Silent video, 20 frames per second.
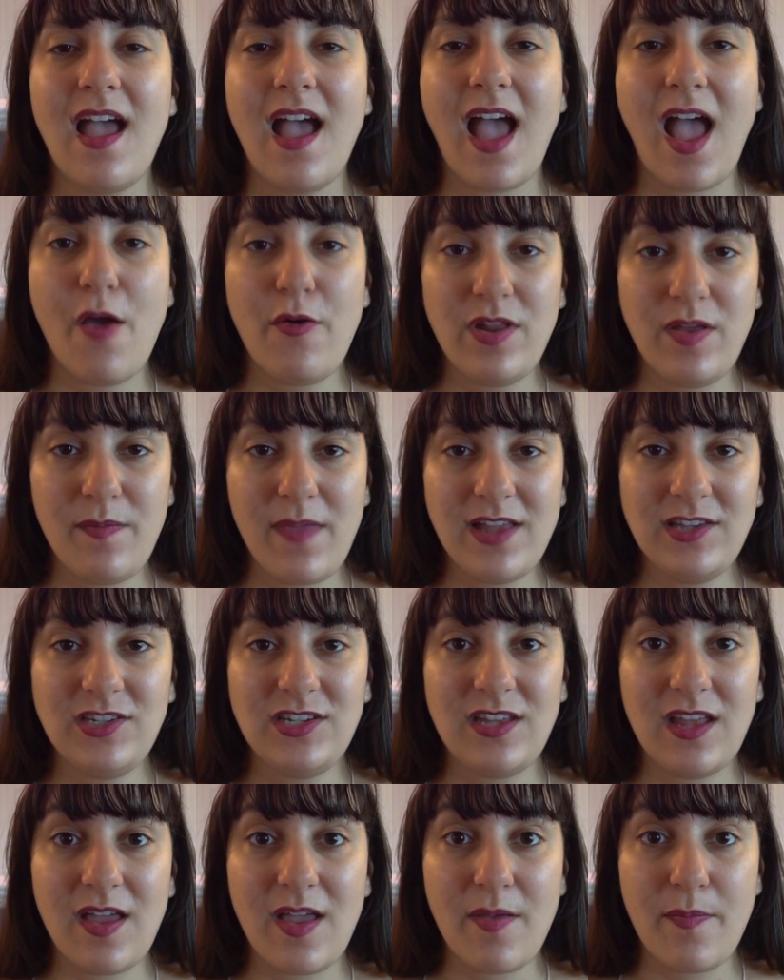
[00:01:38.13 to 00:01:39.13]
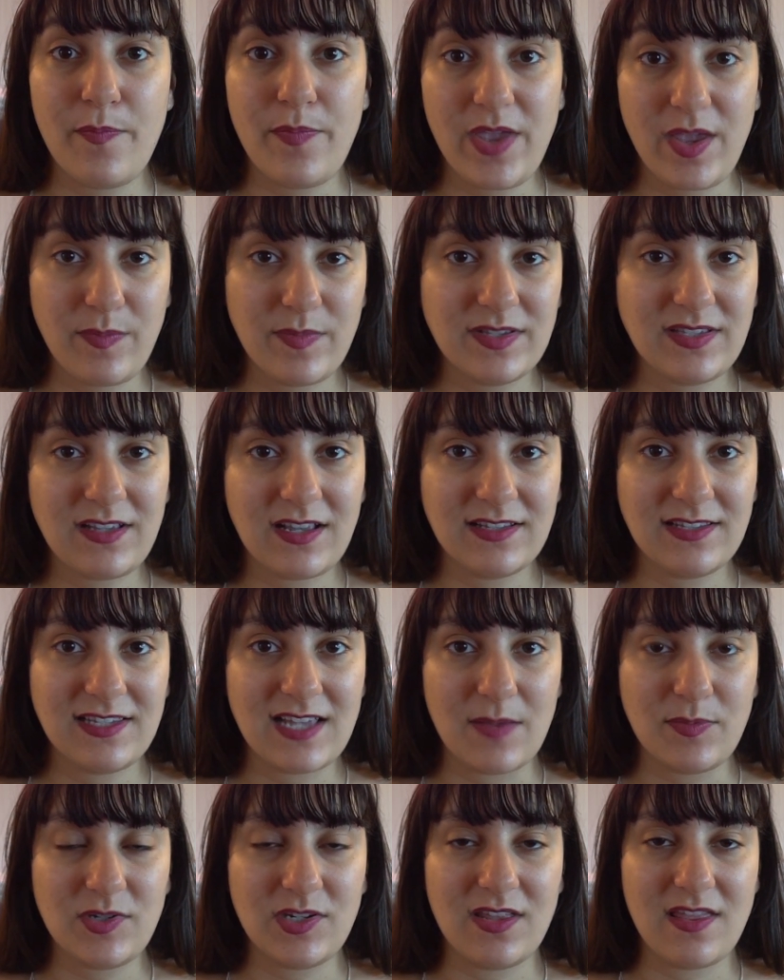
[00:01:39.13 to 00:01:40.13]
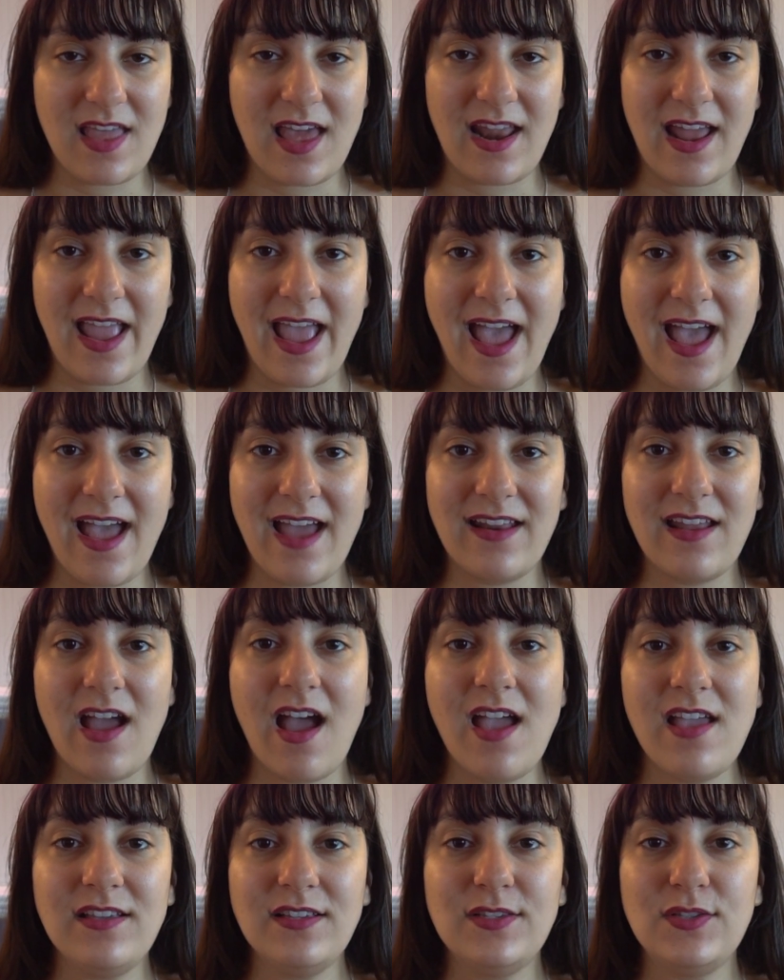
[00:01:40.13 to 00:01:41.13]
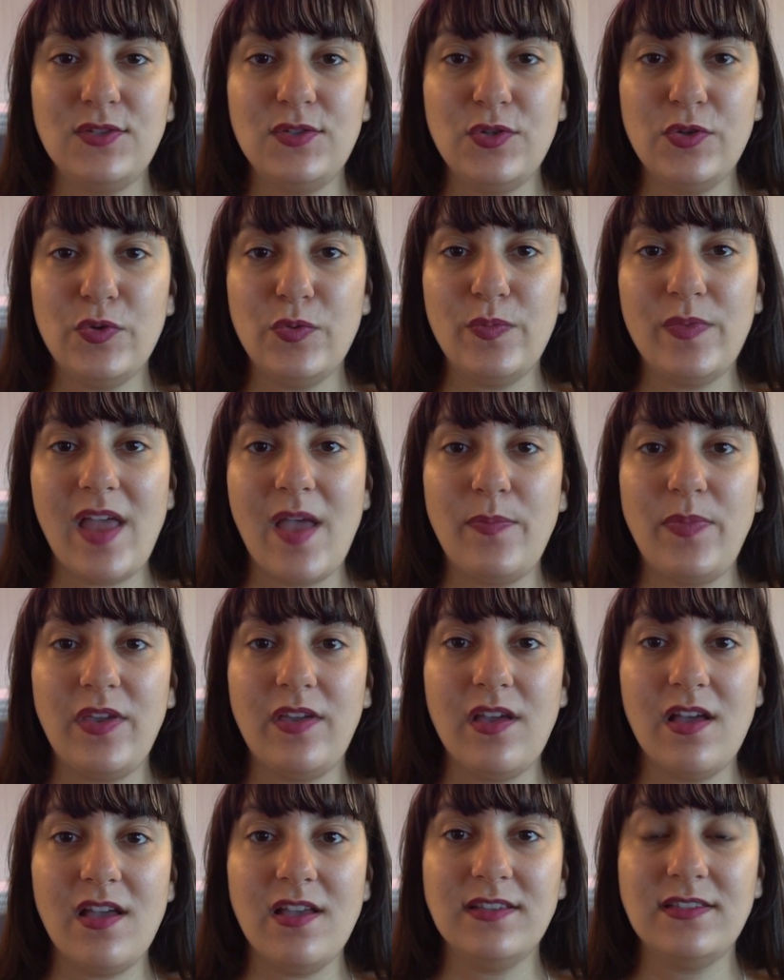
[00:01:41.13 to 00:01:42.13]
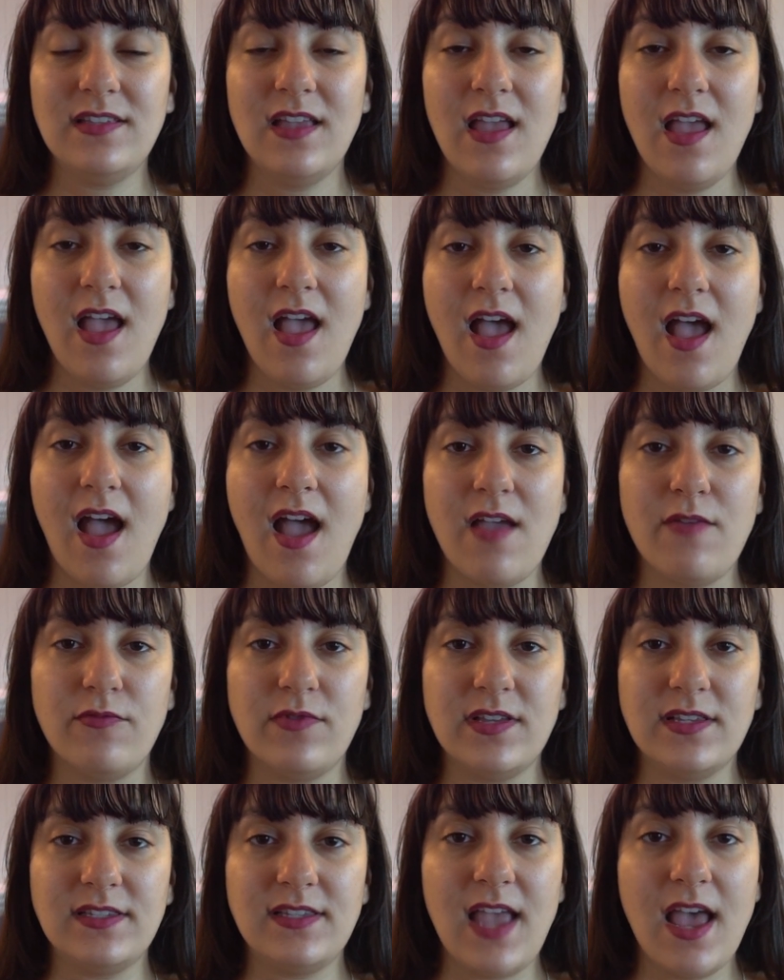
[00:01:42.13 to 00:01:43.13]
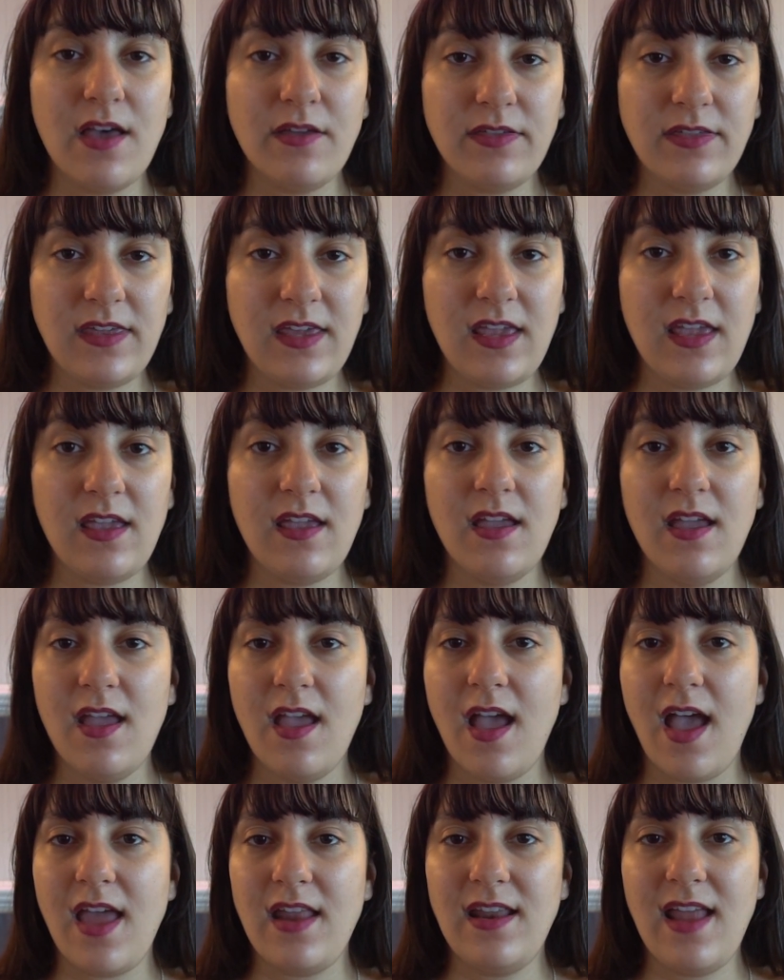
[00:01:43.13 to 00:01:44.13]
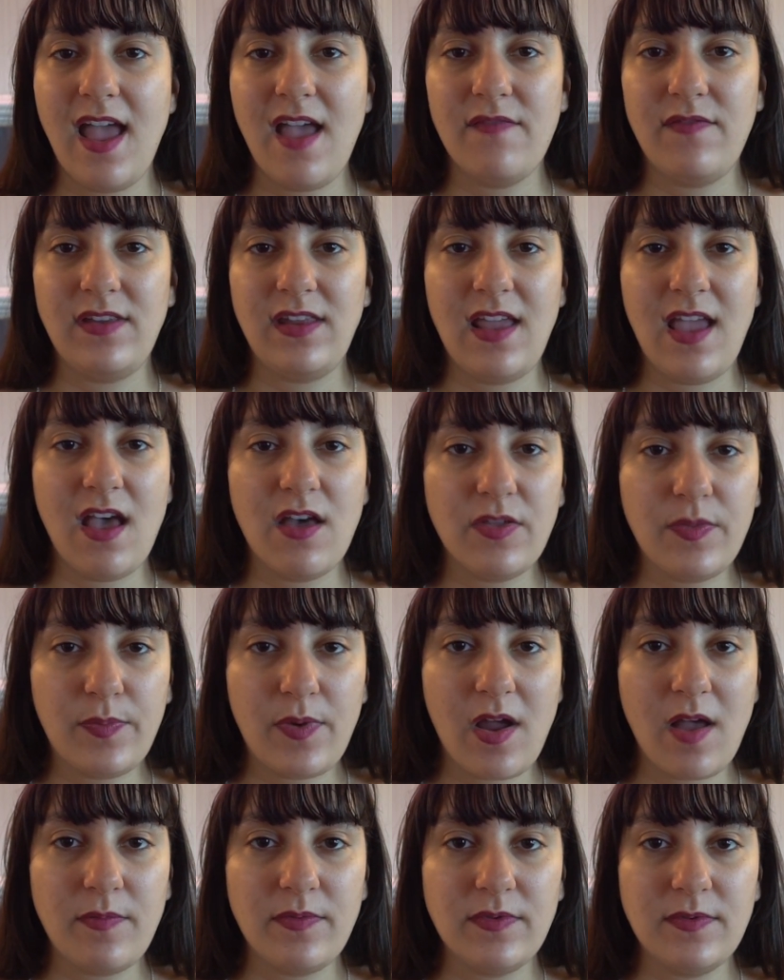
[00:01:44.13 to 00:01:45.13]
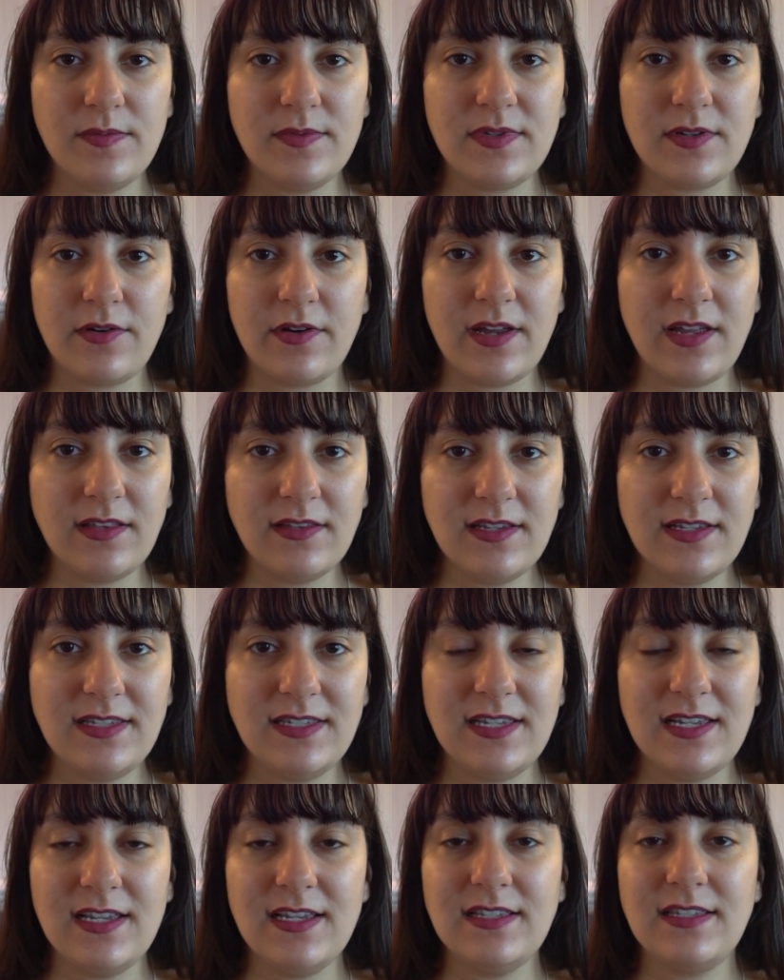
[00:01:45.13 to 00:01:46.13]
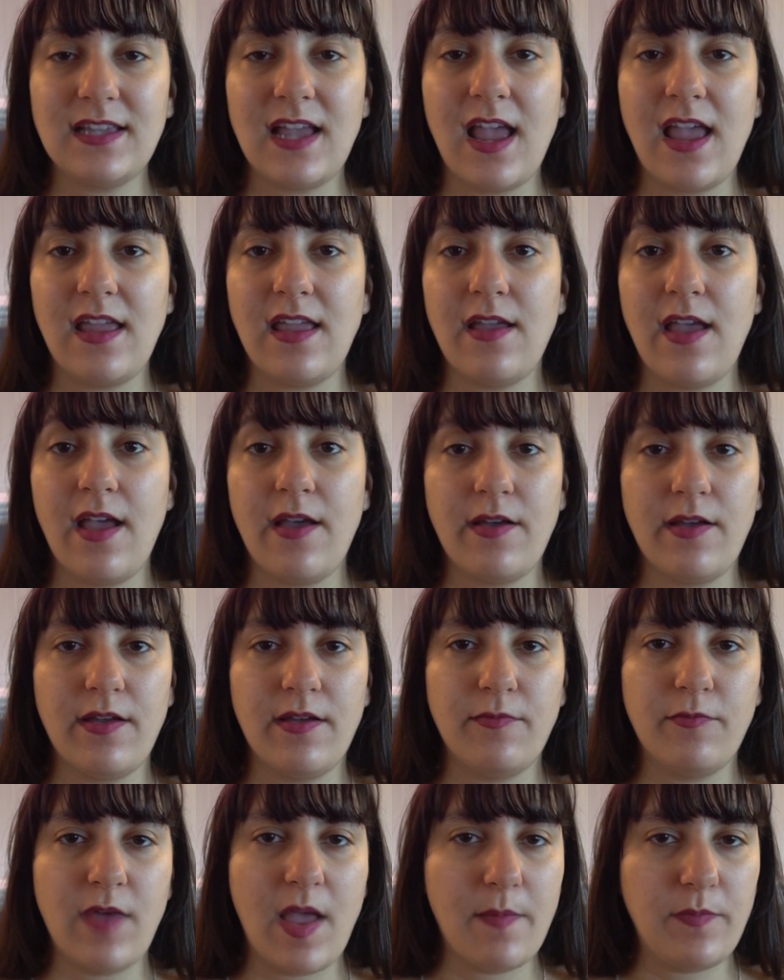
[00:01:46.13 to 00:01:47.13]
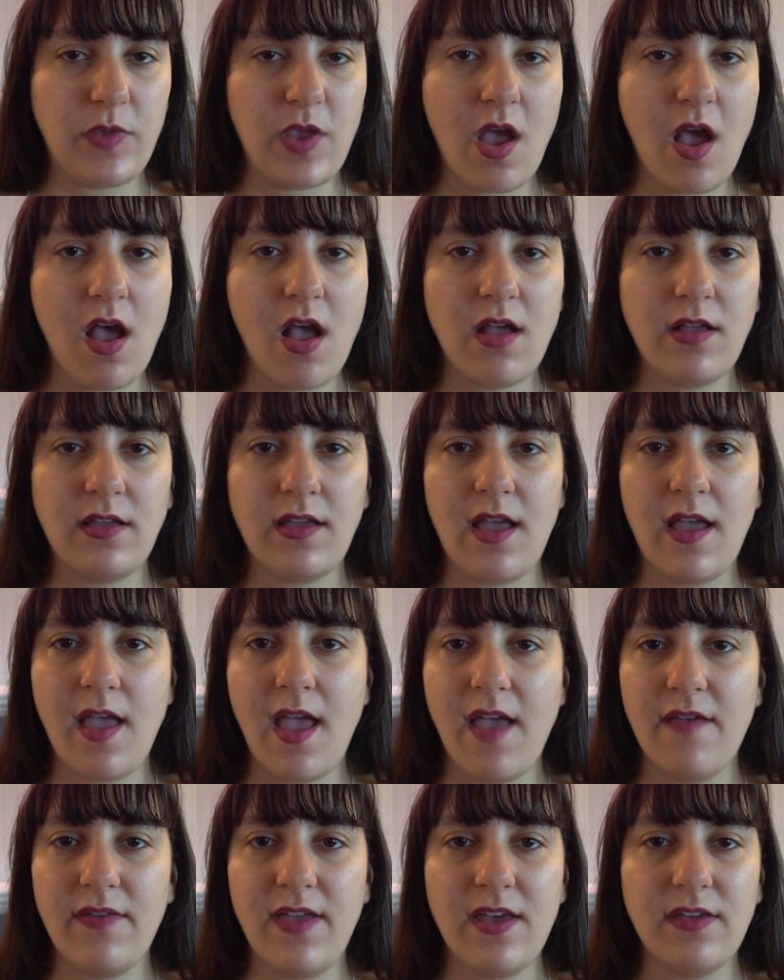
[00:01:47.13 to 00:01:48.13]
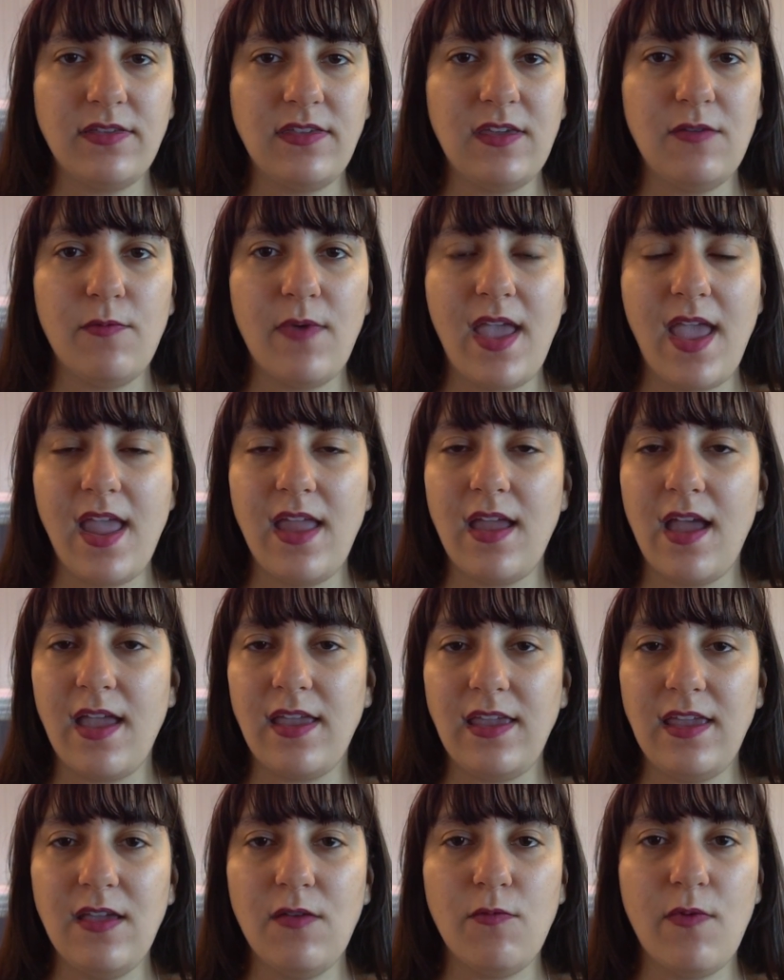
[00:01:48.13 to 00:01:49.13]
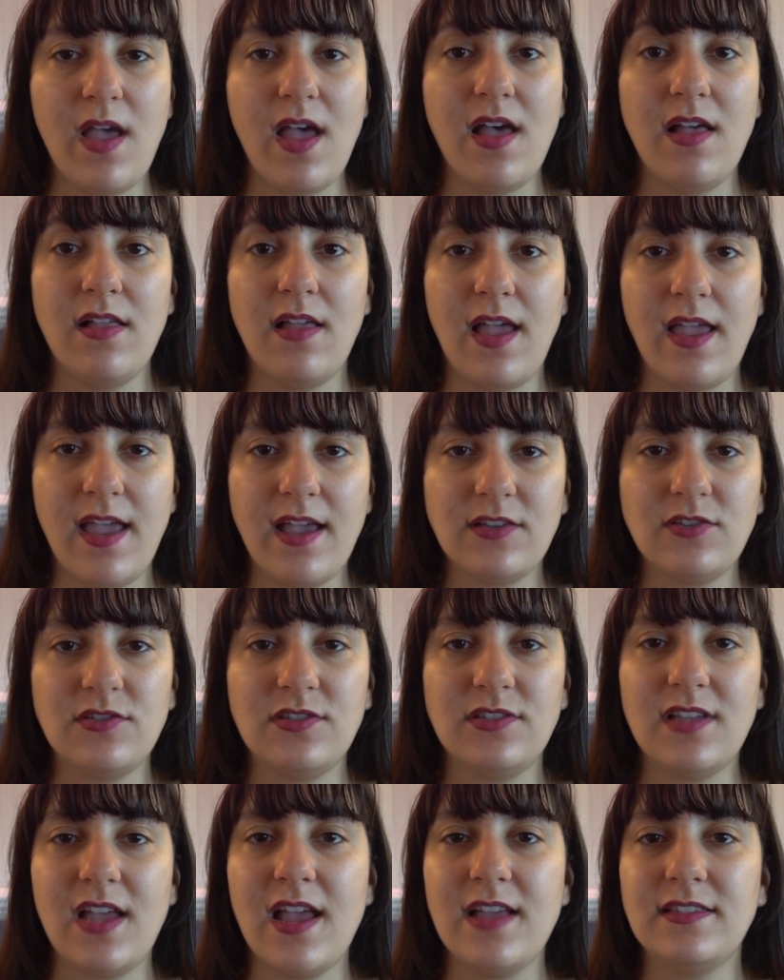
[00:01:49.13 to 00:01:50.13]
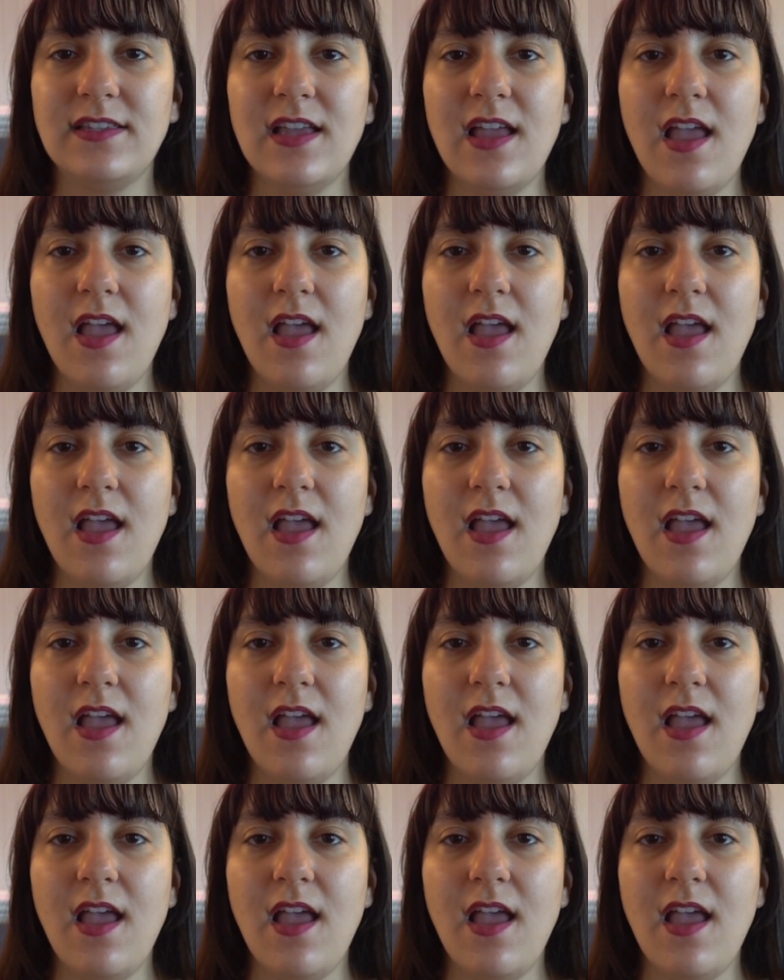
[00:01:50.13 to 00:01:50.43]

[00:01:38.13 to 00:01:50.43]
I want to mention a big misconception that I had. I assumed that because I was healthy, I didn't have any health problems or illnesses, I'm young, I have healthy weight, I eat well, I exercise,